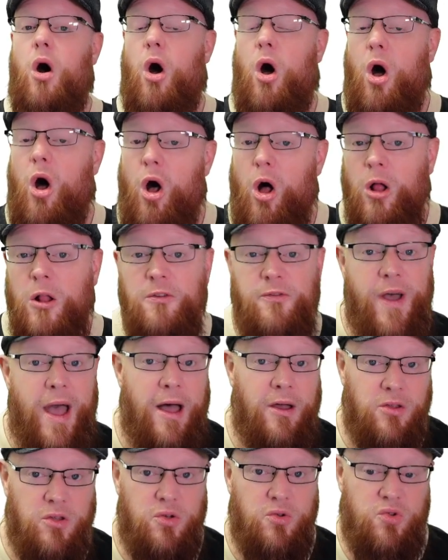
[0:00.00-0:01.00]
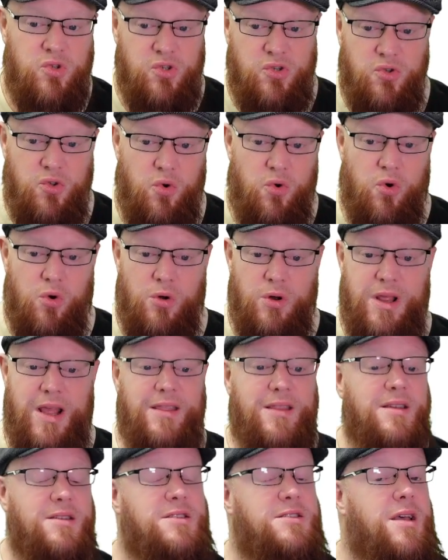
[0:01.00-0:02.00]
all values stored in
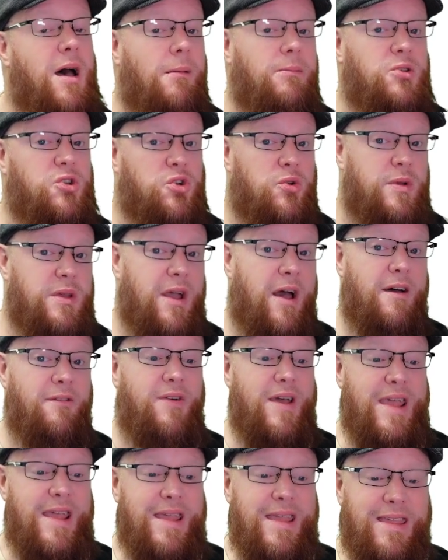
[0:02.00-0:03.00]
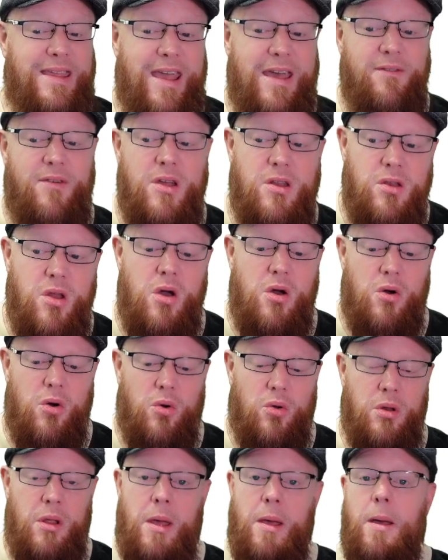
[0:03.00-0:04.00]
the subtree of a given
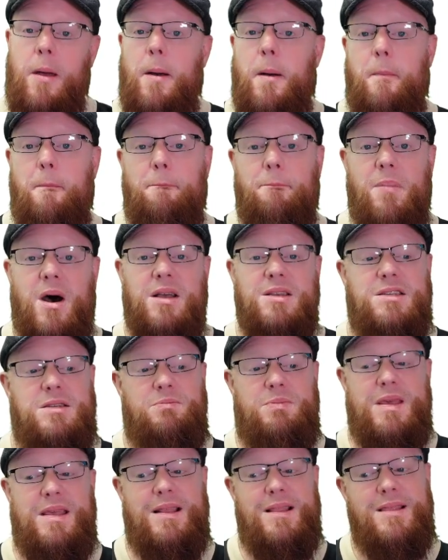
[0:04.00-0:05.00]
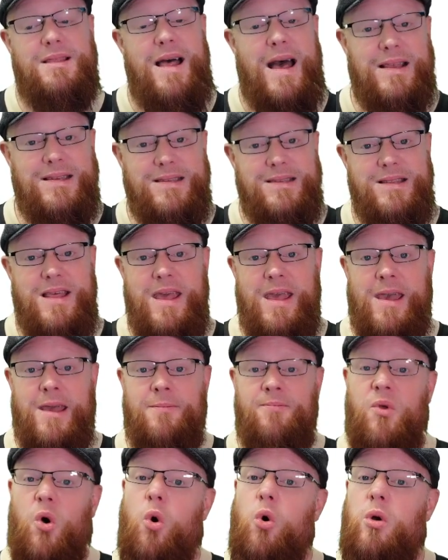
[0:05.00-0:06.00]
node must be less
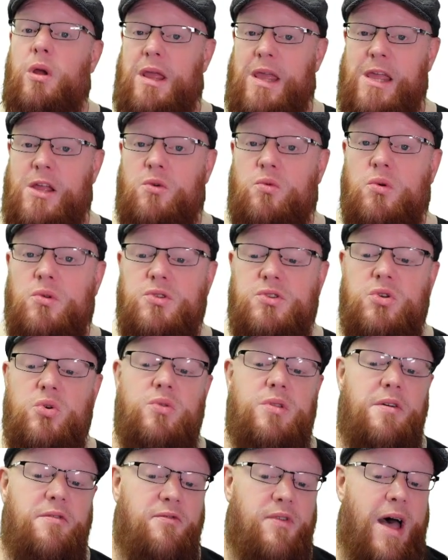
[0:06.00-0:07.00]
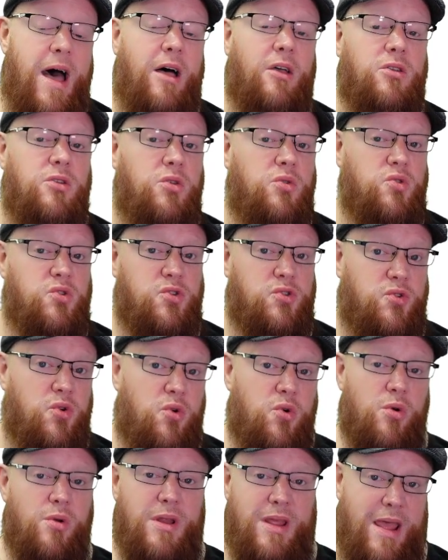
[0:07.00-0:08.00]
than or equal to the value
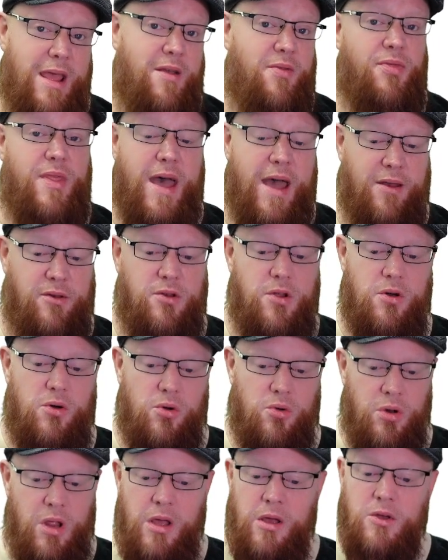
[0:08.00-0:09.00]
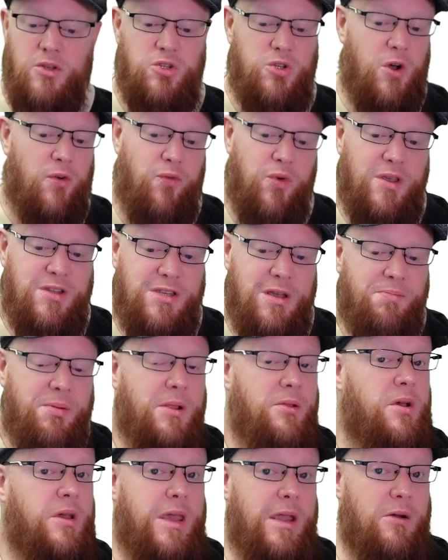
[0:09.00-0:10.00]
stored in that node. So if we simply
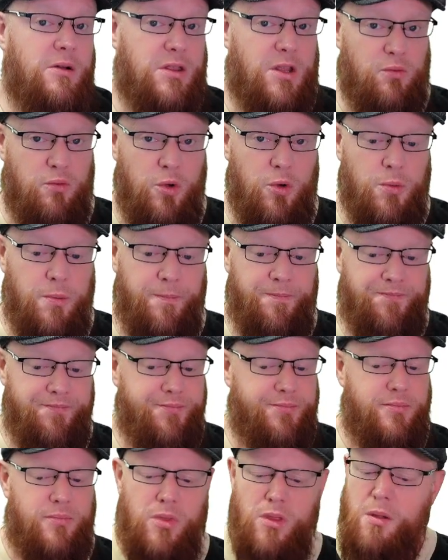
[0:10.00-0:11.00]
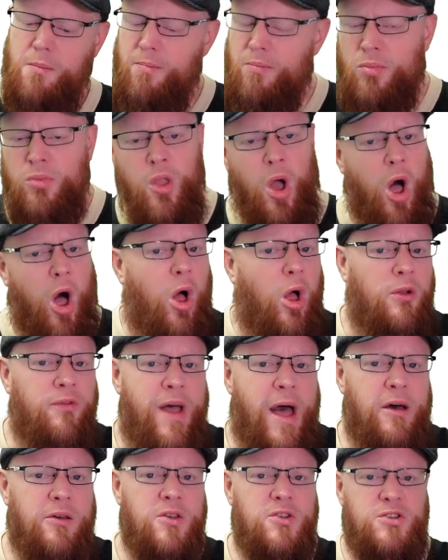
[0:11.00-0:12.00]
look here at the root, all
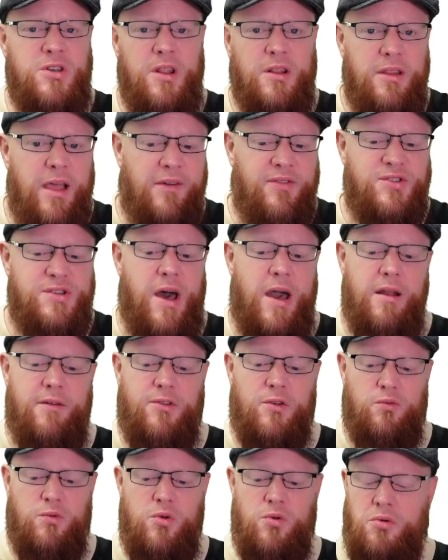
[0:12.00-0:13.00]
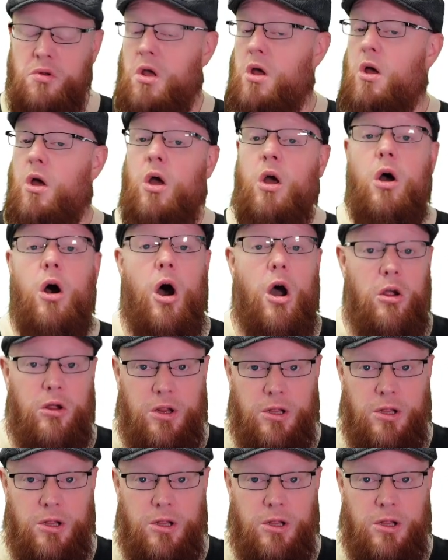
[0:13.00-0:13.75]
values on the left side of the root are